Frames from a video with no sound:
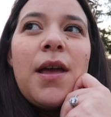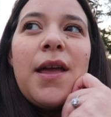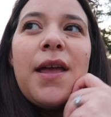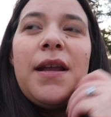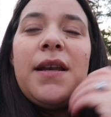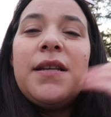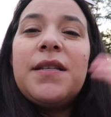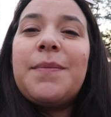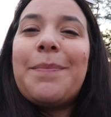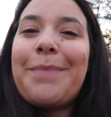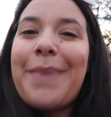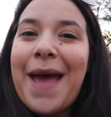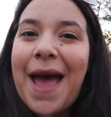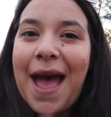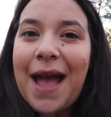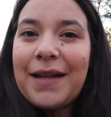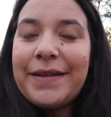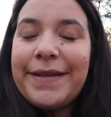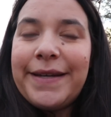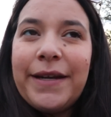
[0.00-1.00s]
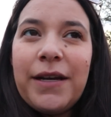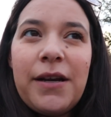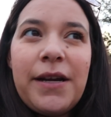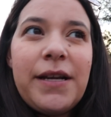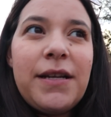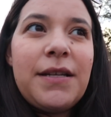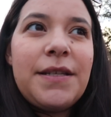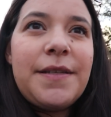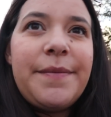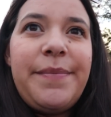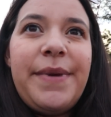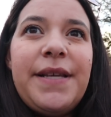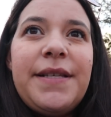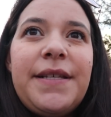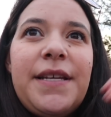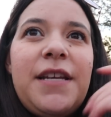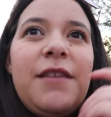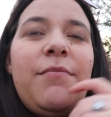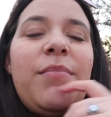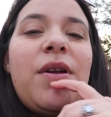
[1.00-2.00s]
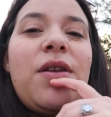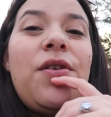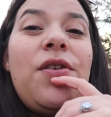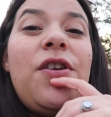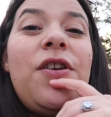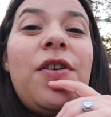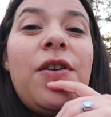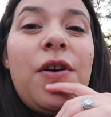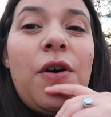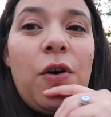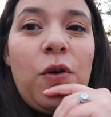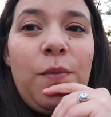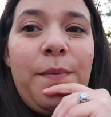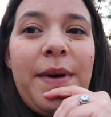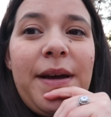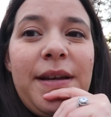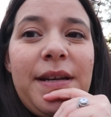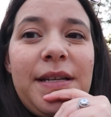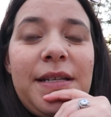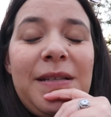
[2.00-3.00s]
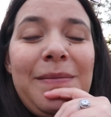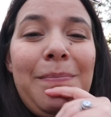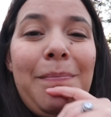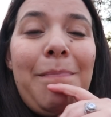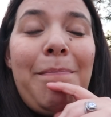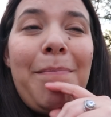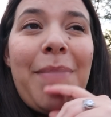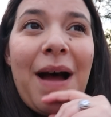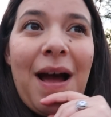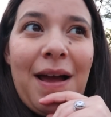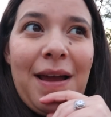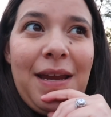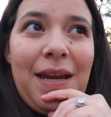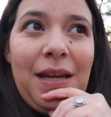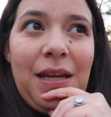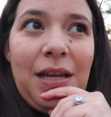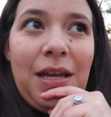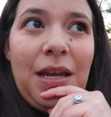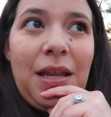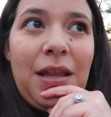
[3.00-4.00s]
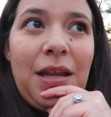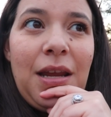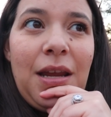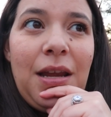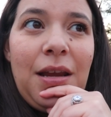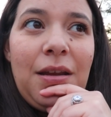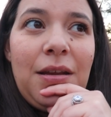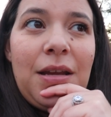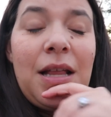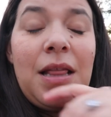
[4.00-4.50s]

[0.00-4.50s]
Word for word: it is packed here, it is busy, but nobody's buying anything,